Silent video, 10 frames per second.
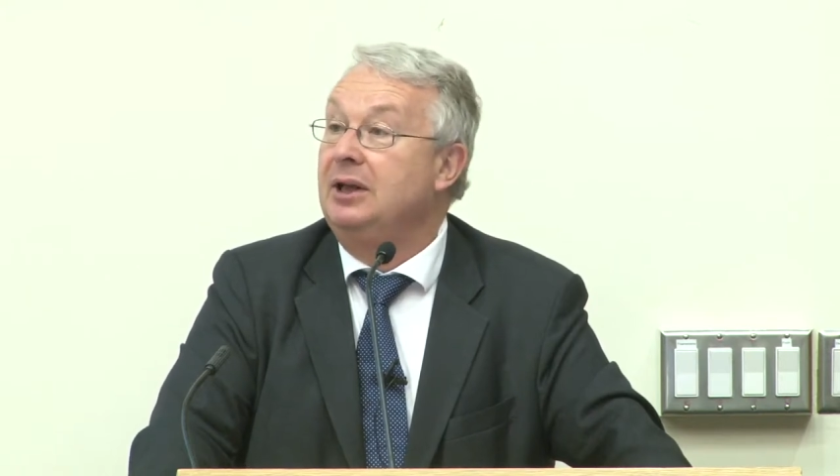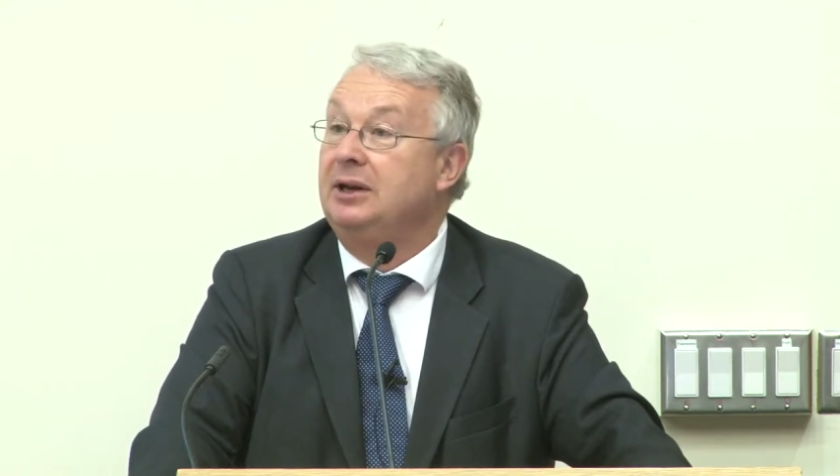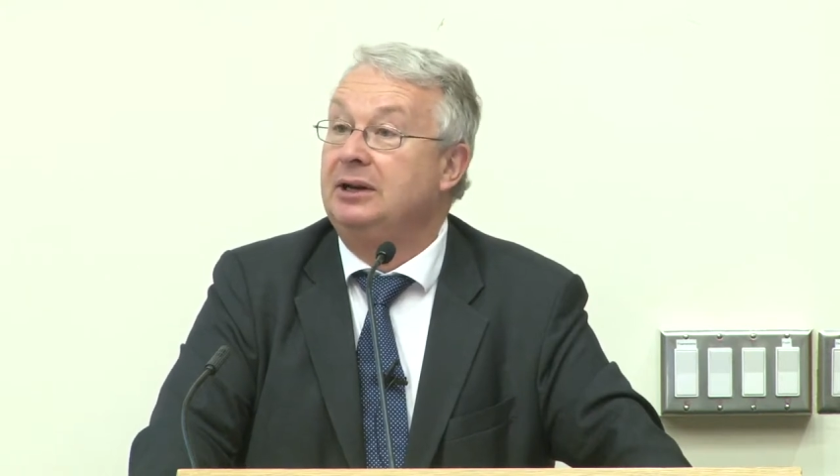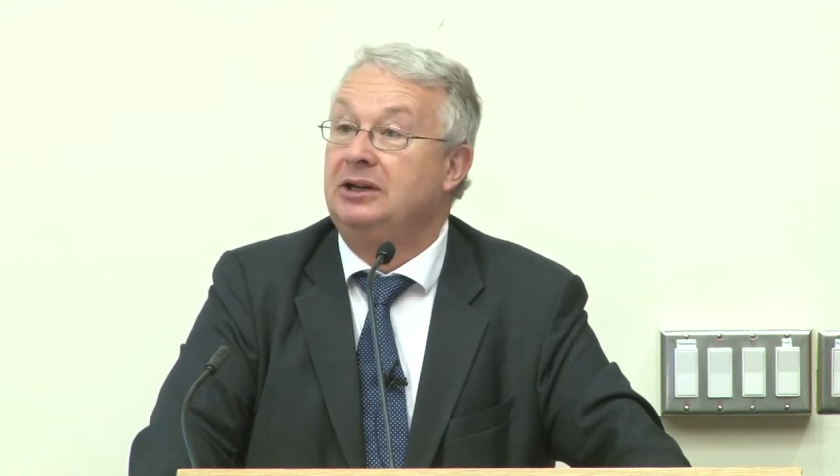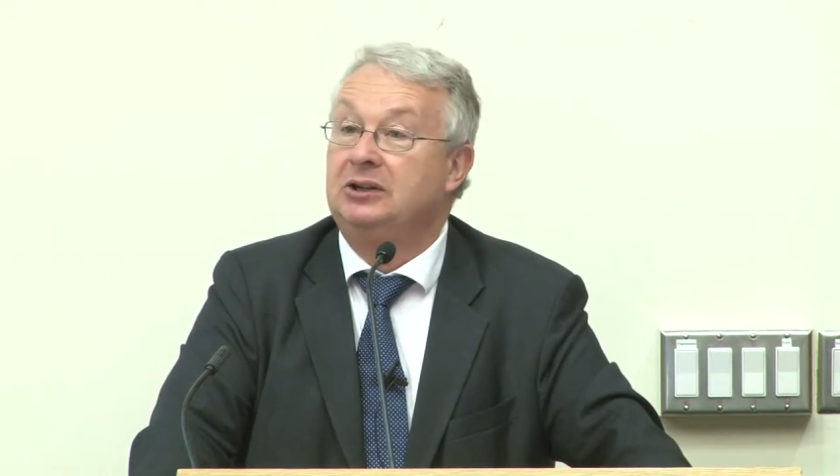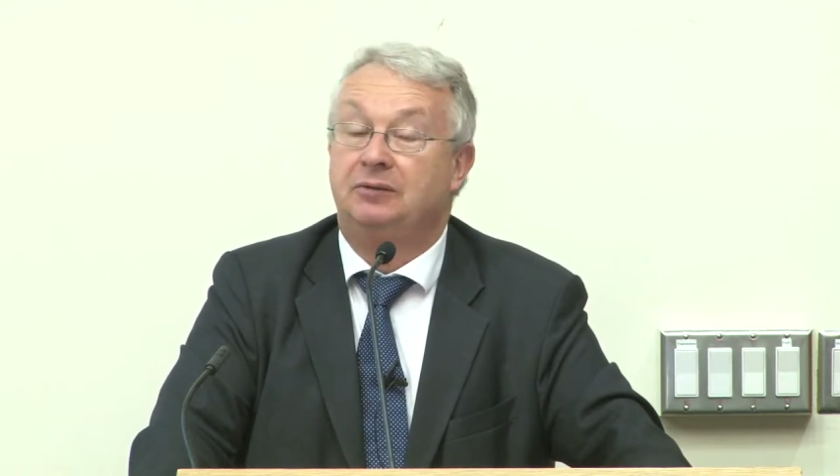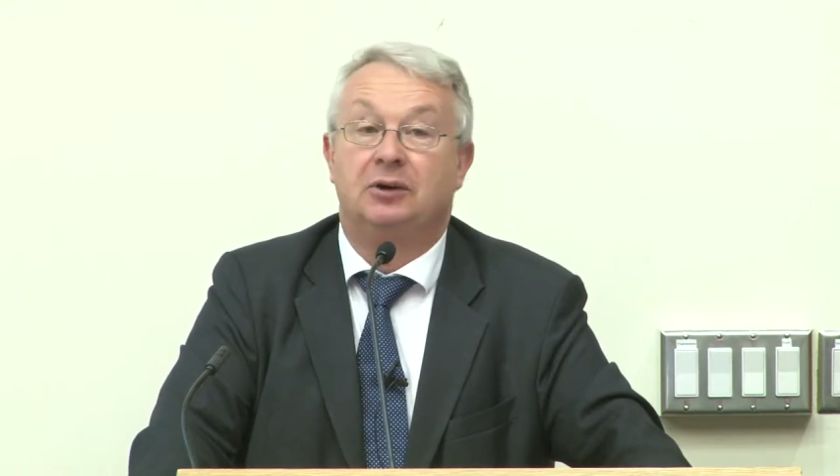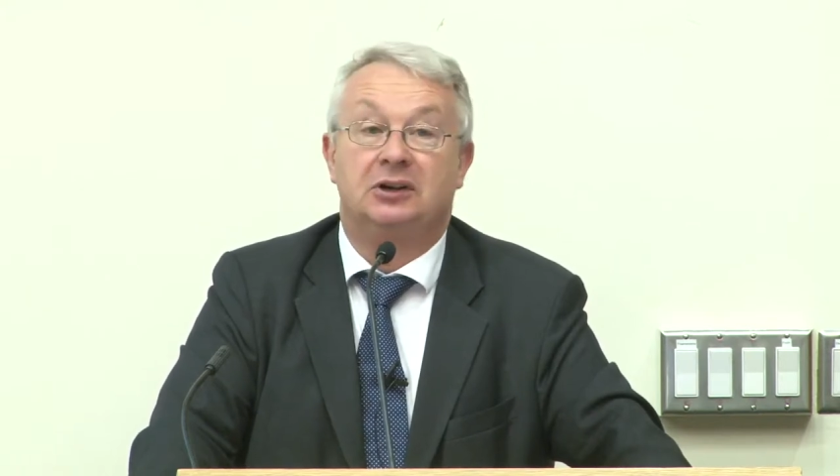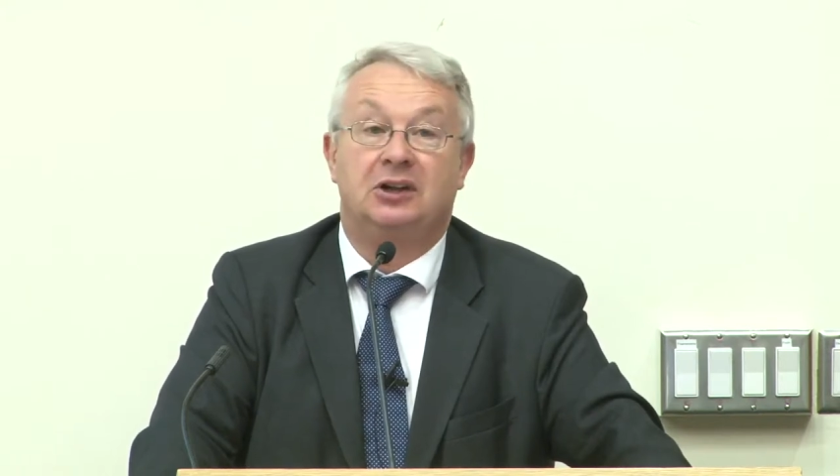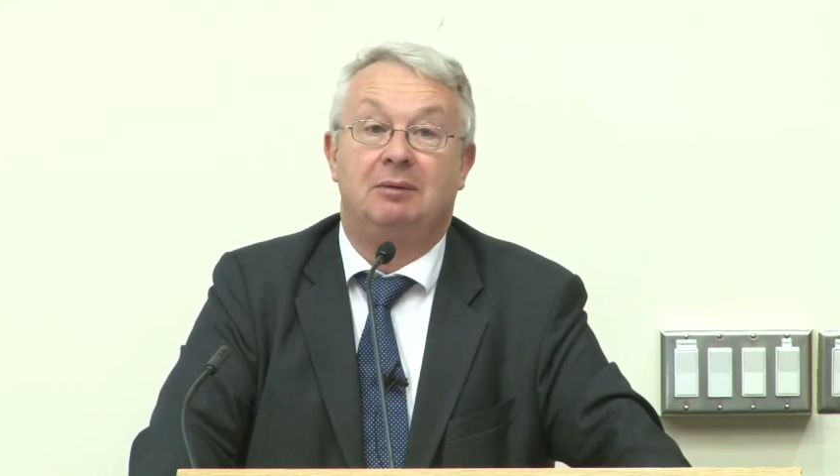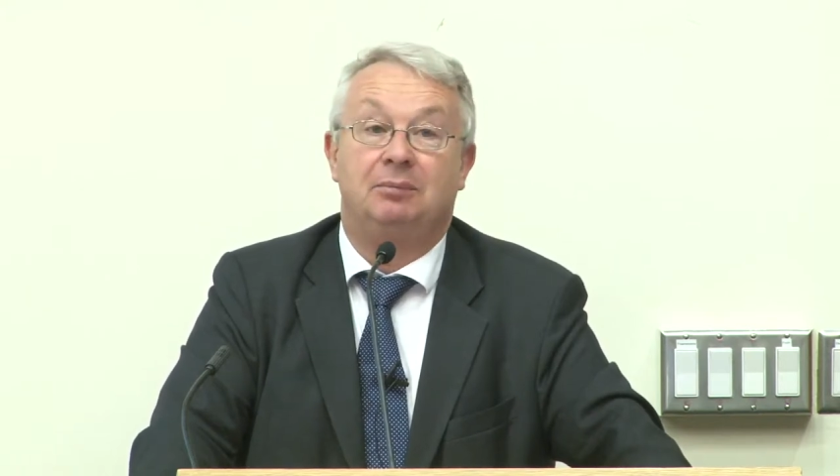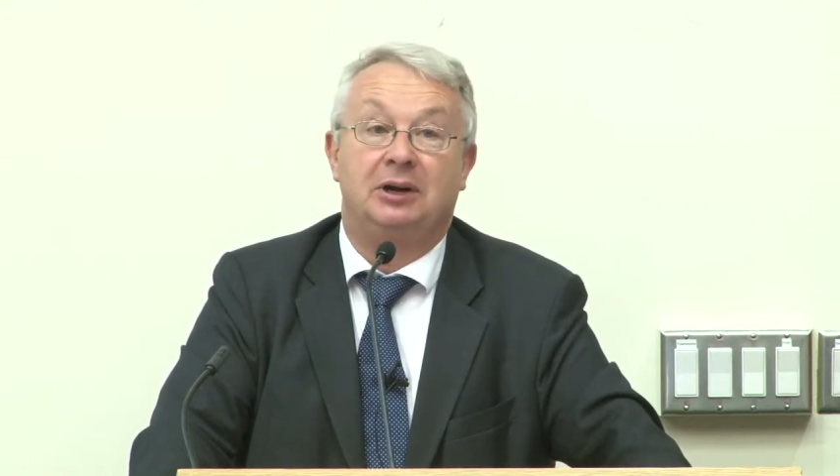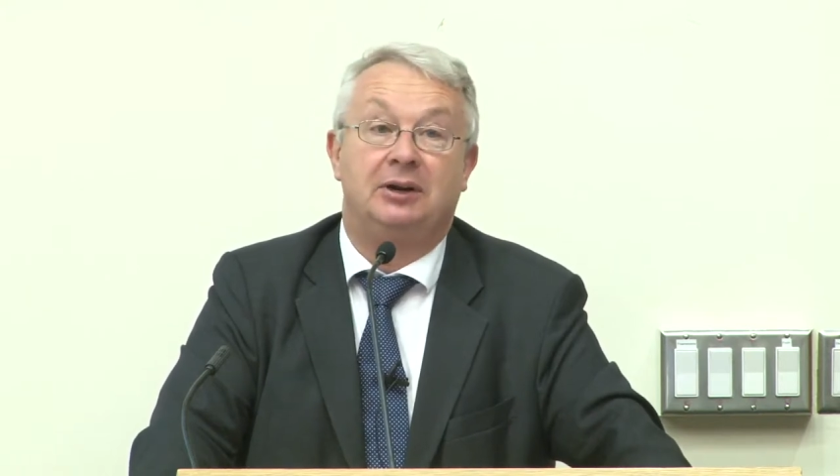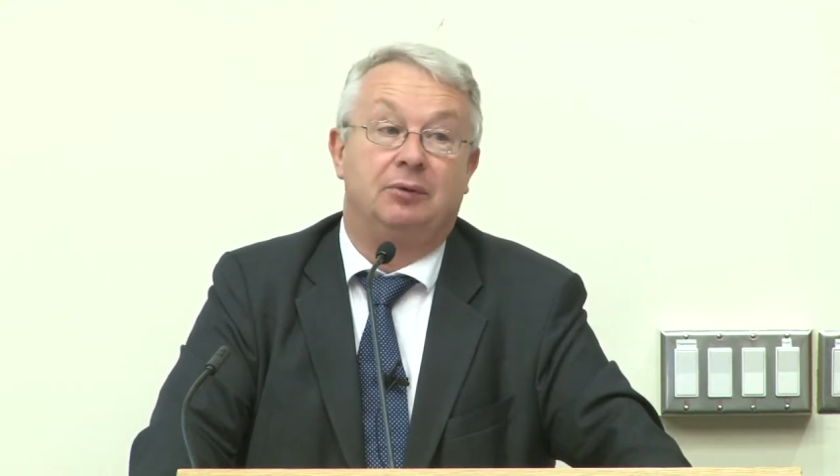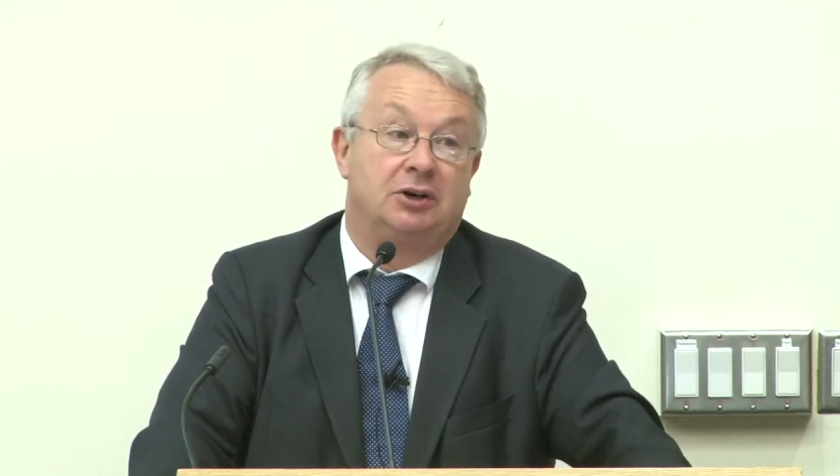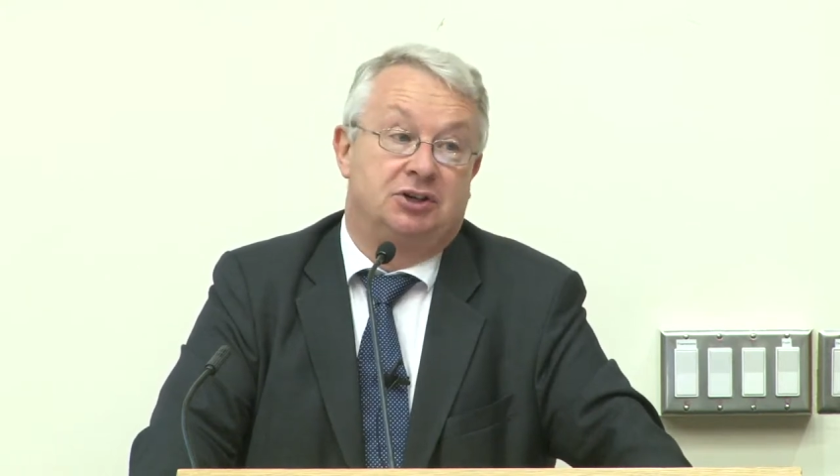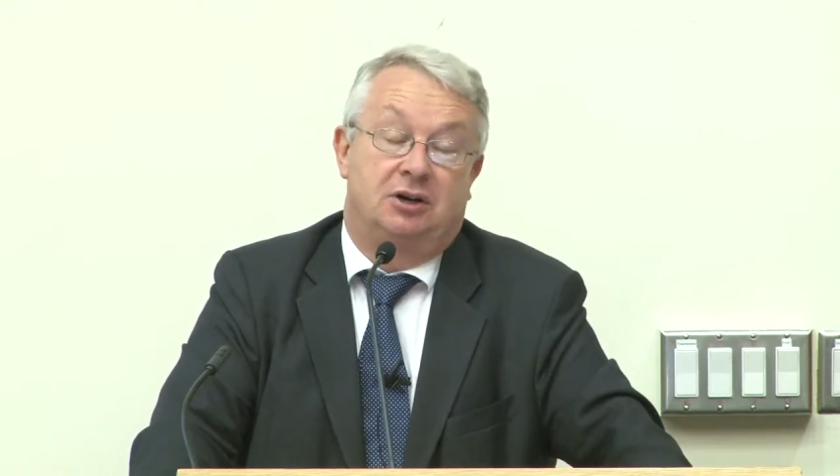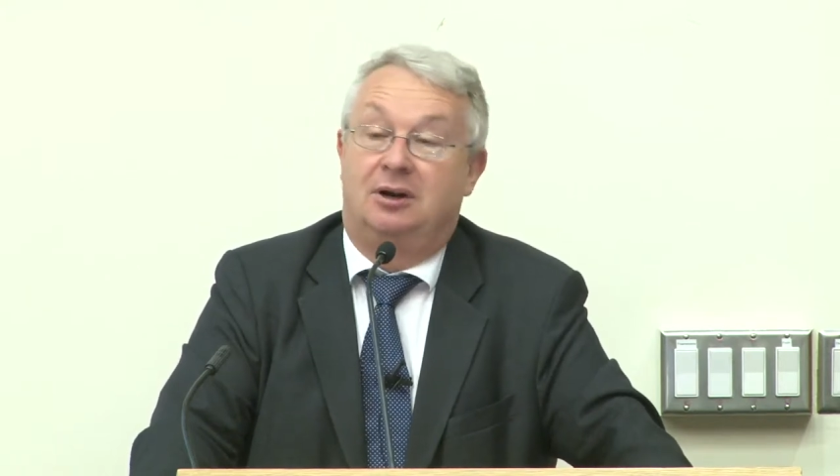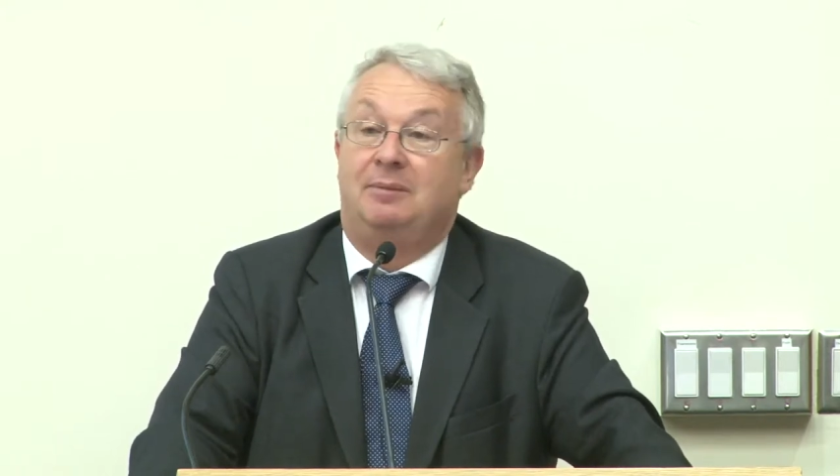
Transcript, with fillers: than it is, for example, in Russia.